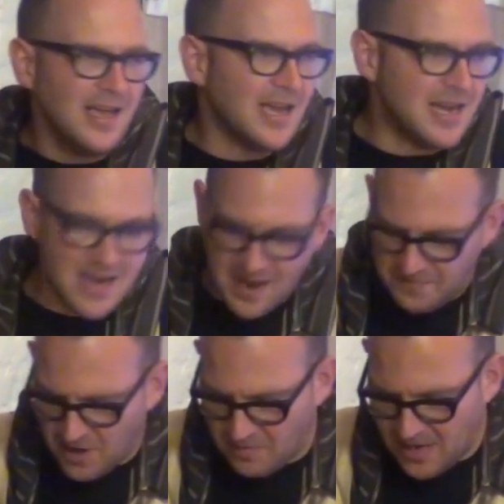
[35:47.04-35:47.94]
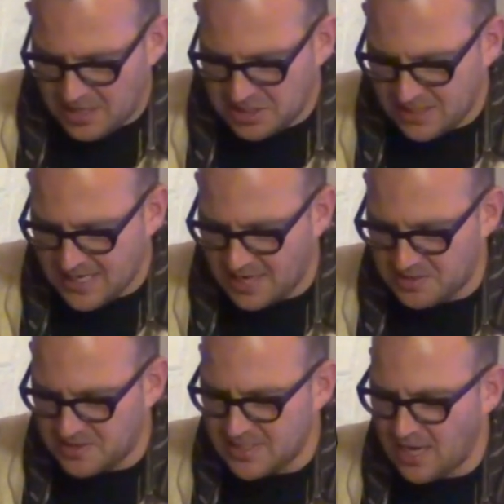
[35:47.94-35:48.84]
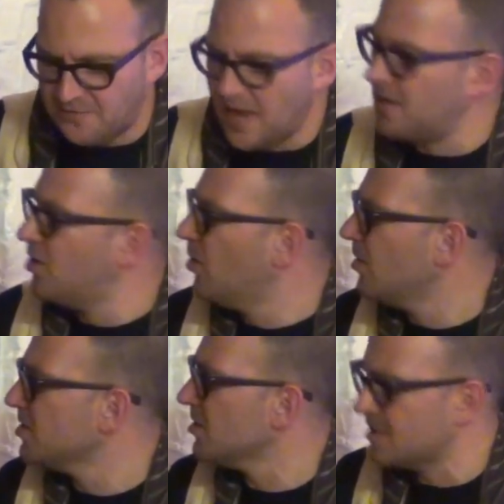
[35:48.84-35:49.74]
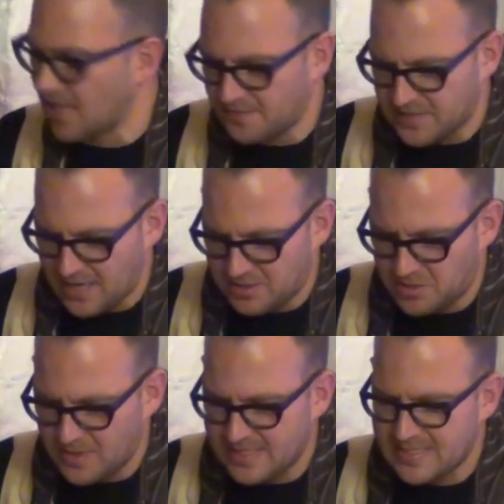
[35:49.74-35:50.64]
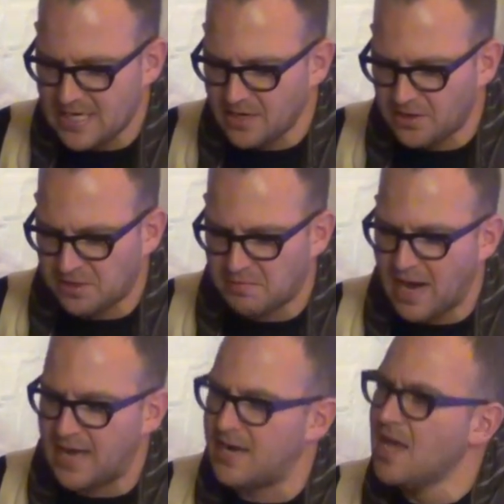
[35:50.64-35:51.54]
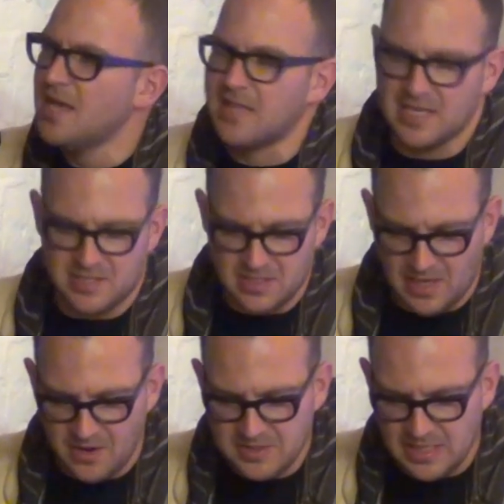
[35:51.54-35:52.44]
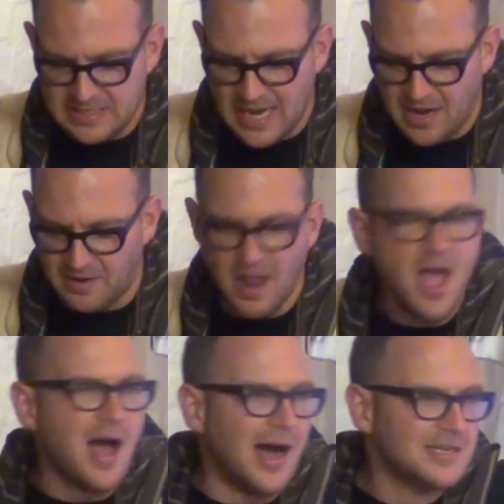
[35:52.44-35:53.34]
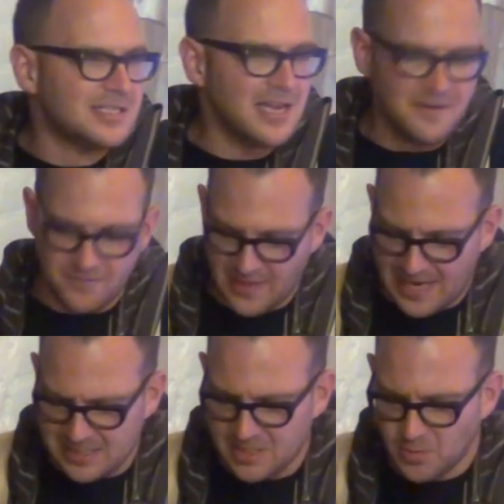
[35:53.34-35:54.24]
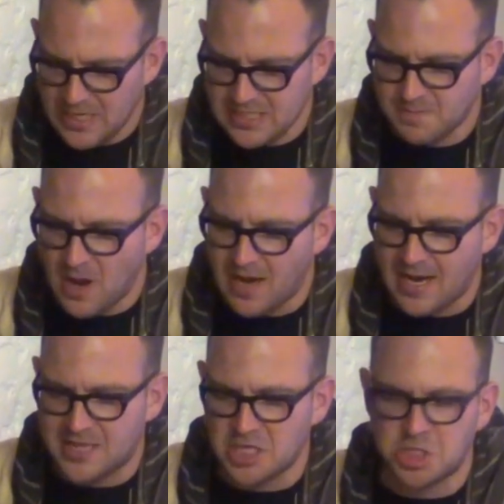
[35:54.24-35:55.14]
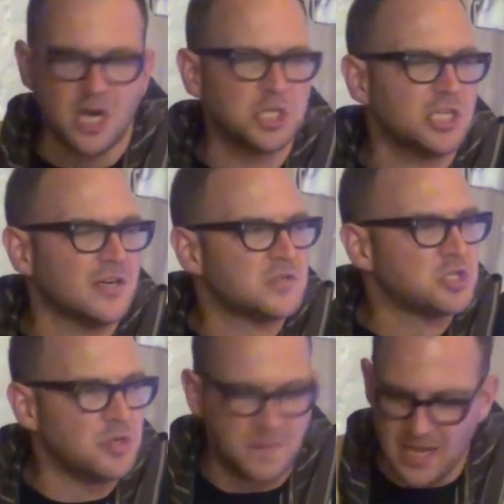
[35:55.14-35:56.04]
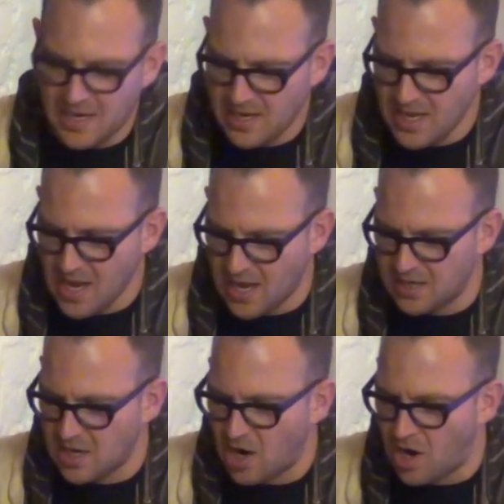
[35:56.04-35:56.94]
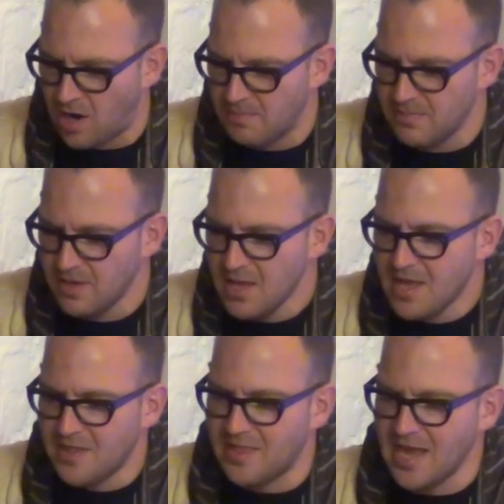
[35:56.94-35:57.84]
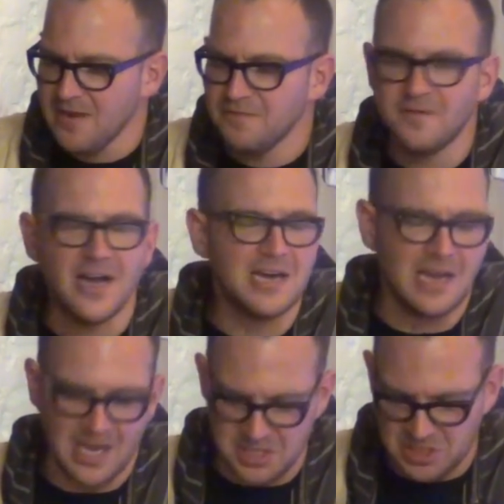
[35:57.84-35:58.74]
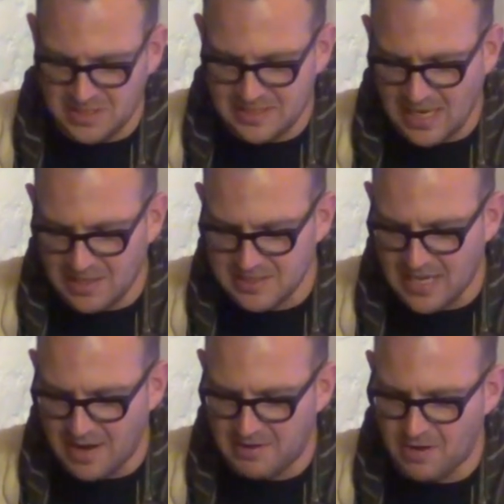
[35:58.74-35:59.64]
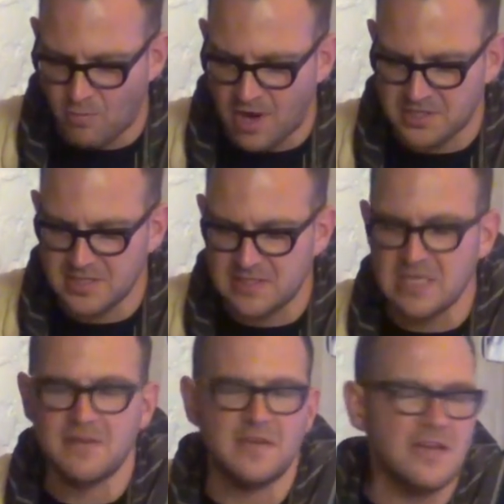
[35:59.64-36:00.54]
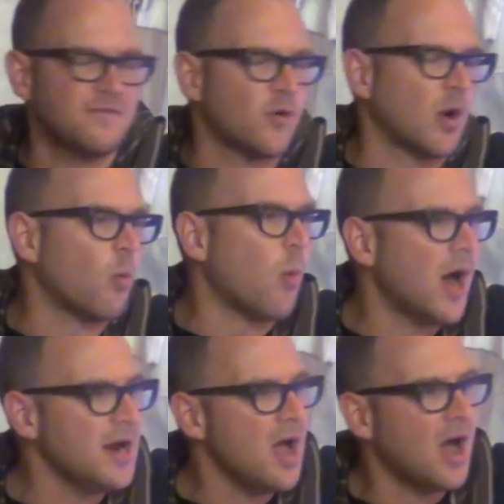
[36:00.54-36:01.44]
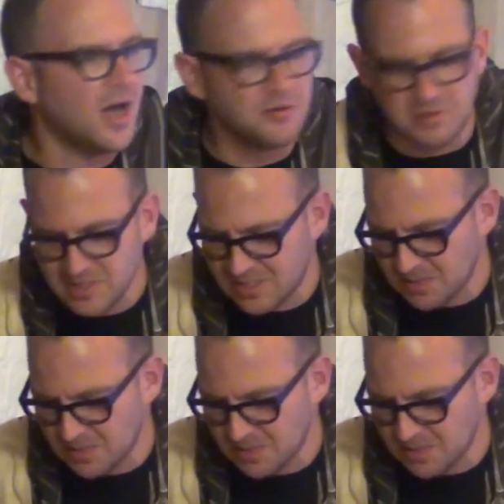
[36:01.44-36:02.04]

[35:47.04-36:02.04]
Enough already, she tells herself, and cools herself down to a single thread, then slows it down, hunting for that sweet spot at the junction of stupidity and calm. Then, finding it, she settles down and watches T V for one hundred